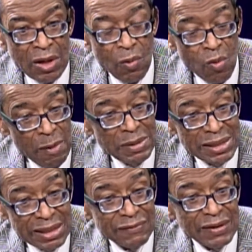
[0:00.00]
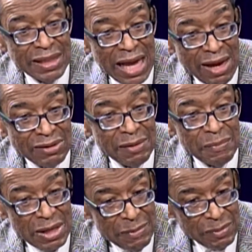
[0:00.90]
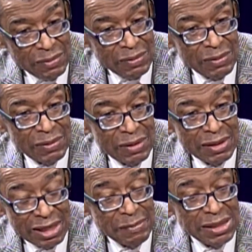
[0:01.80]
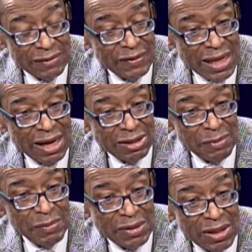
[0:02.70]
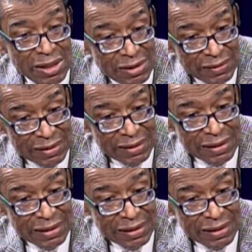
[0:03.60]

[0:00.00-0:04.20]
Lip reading: 1% of 1,000 people, 10% of 1,000 people is 100,